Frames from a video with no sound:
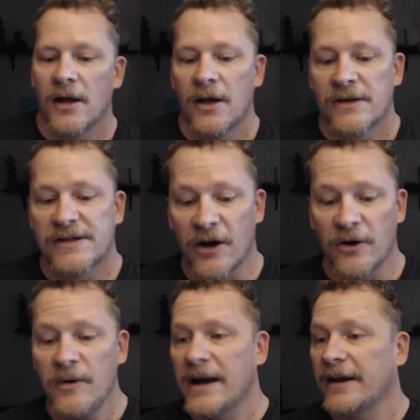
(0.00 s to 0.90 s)

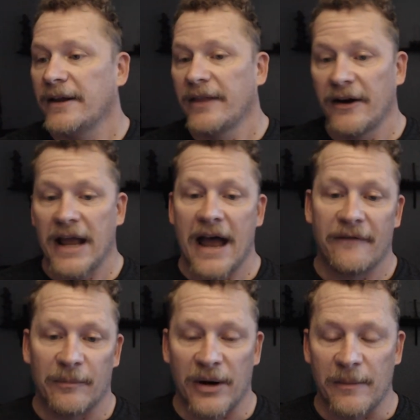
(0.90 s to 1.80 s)
So there you have
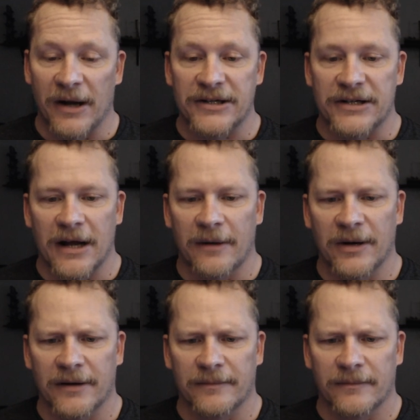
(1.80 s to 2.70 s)
it pretty much. Now I'm
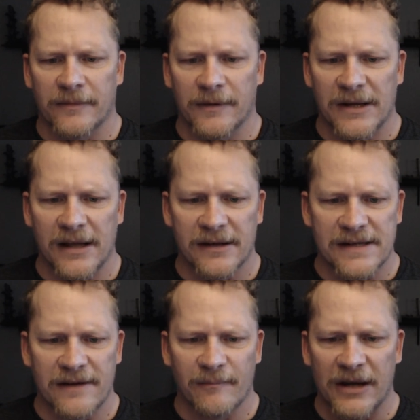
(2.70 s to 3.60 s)
gonna get
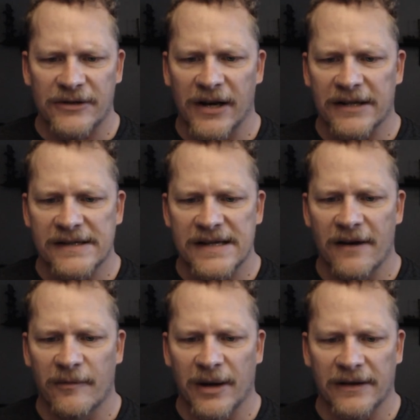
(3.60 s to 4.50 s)
see make sure I can see
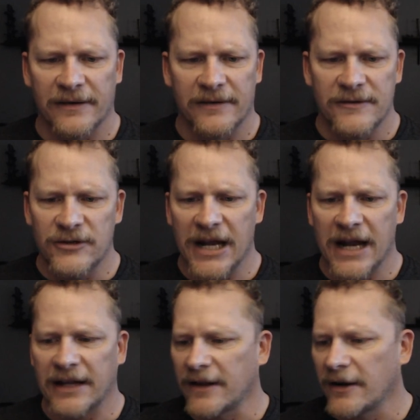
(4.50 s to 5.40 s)
everybody
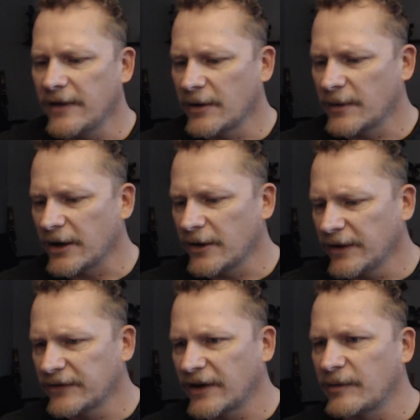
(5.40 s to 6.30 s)
chatting there. There we go.
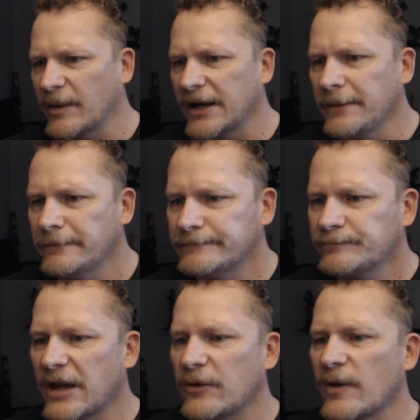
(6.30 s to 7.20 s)
There's everybody.
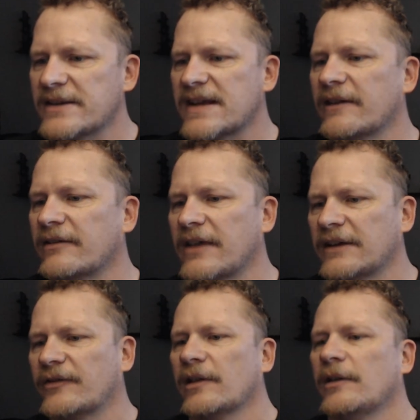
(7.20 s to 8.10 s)
By the way, saying thanks
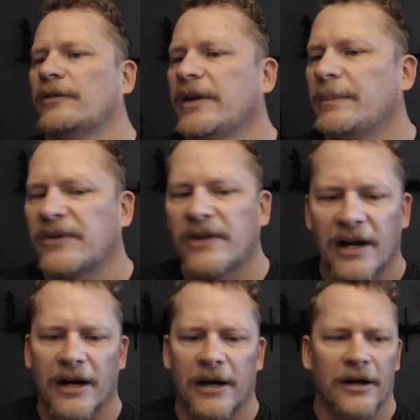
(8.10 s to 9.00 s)
for the little tips
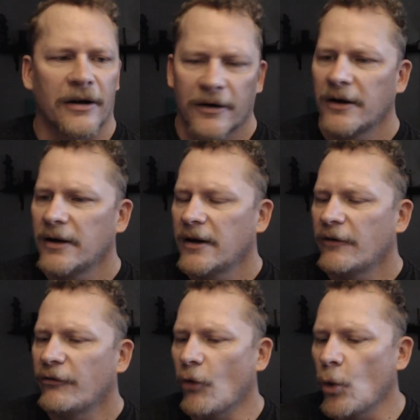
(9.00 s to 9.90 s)
there,
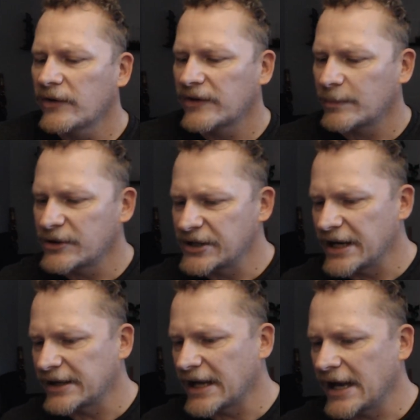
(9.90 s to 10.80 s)
folks.
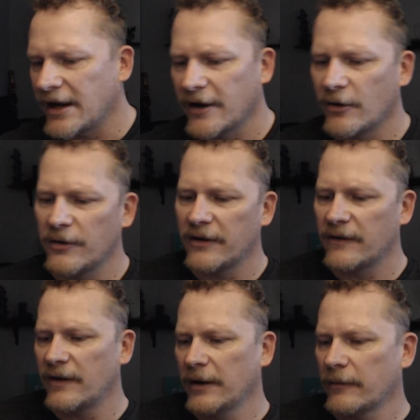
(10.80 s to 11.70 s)
Appreciate that. I owe you a drink.